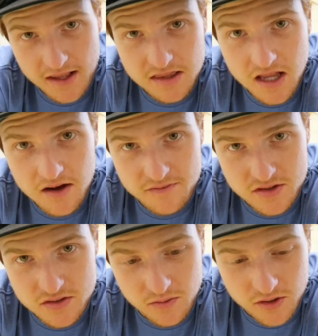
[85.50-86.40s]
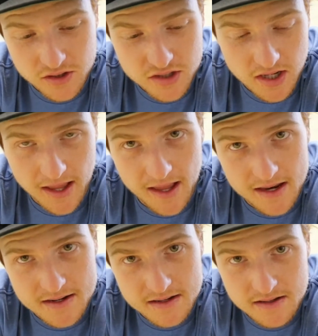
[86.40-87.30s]
I love the torch,
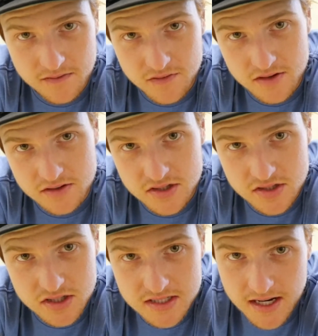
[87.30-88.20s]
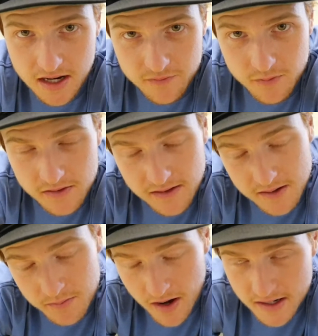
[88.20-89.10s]
and if you're just careful with it
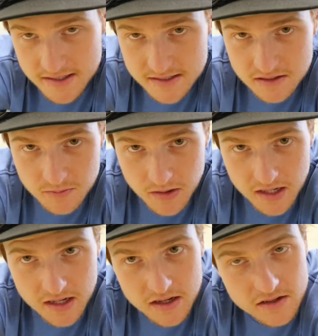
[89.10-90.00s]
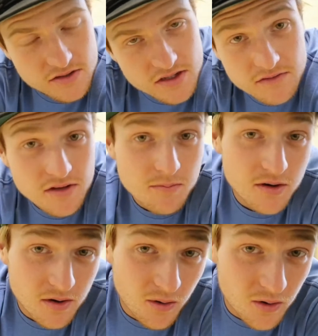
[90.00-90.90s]
and practice a little bit, you shouldn't really
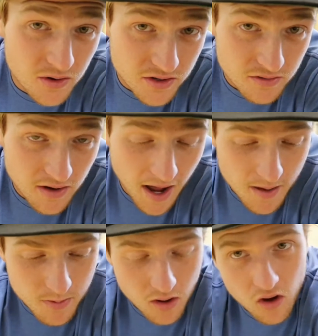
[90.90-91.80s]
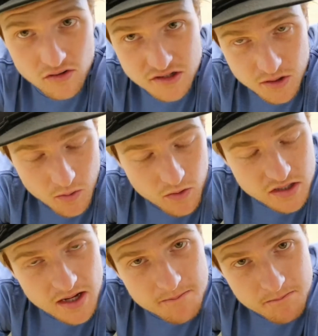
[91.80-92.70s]
burn a hole in your wrap. Also, it
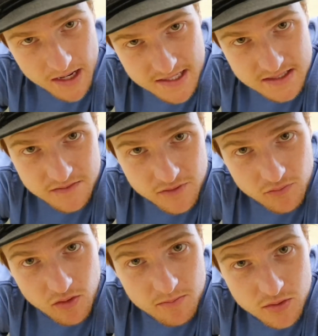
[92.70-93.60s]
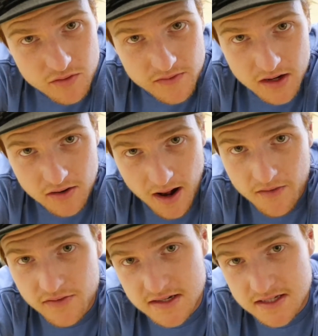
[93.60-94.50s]
works amazing for removing
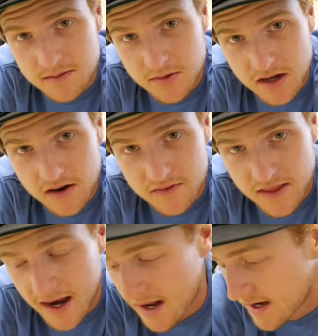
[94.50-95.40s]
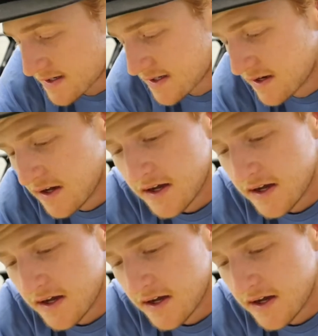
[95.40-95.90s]
graphics, and I'm going to cover that next.